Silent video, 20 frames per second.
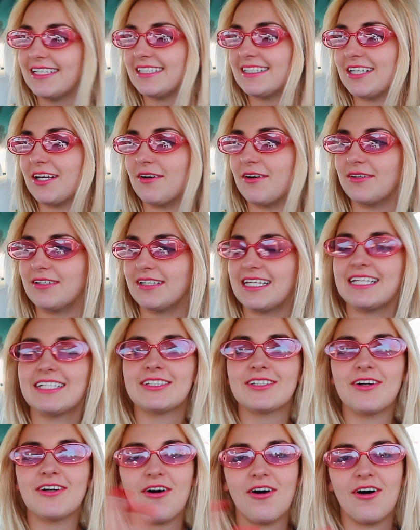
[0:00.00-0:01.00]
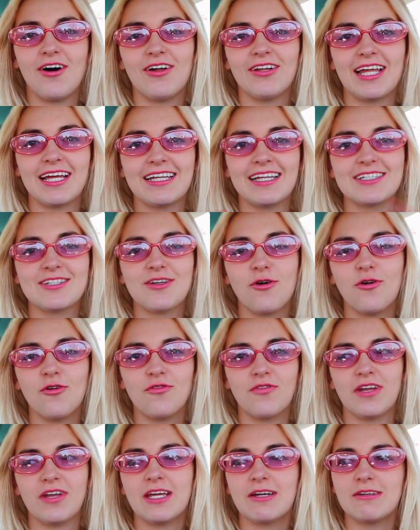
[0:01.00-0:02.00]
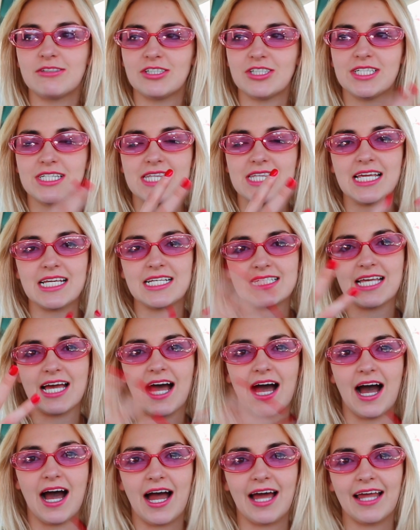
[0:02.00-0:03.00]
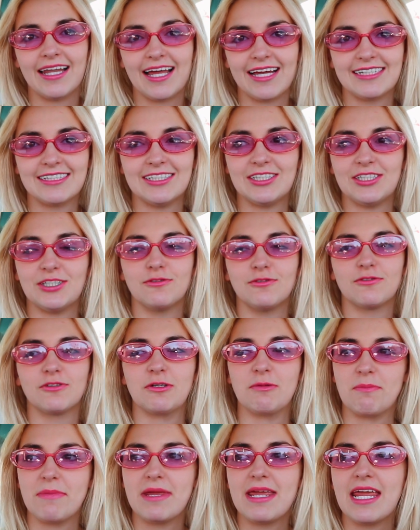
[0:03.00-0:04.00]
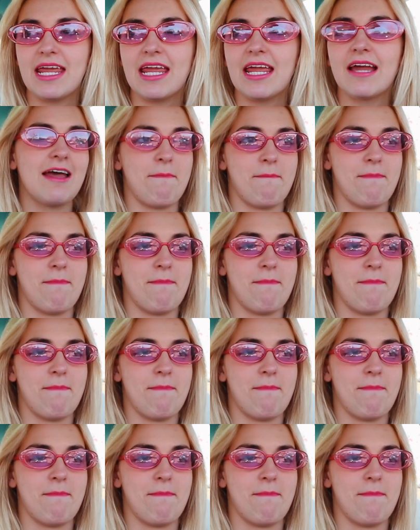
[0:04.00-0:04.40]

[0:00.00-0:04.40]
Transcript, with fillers: So these are all, like this whole video is just things that I like to do for me.